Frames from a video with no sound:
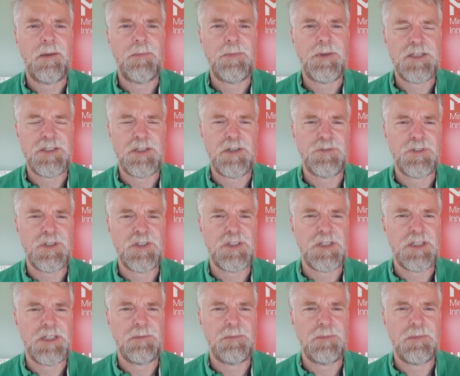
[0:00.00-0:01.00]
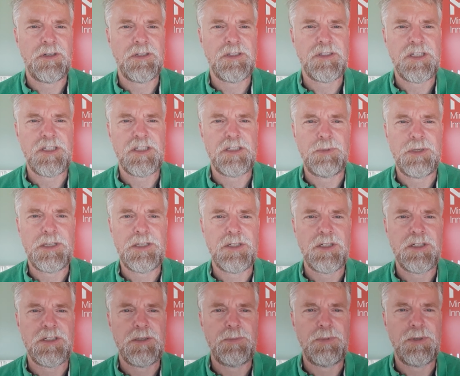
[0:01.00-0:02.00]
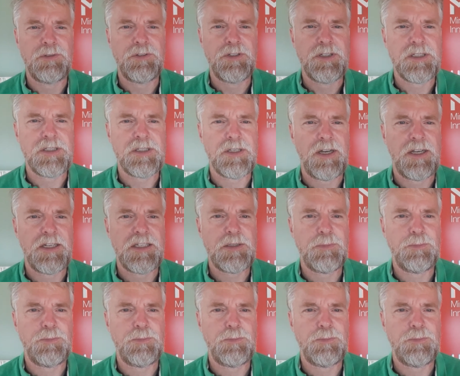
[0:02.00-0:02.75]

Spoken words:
It's often seen to be dirty building sites,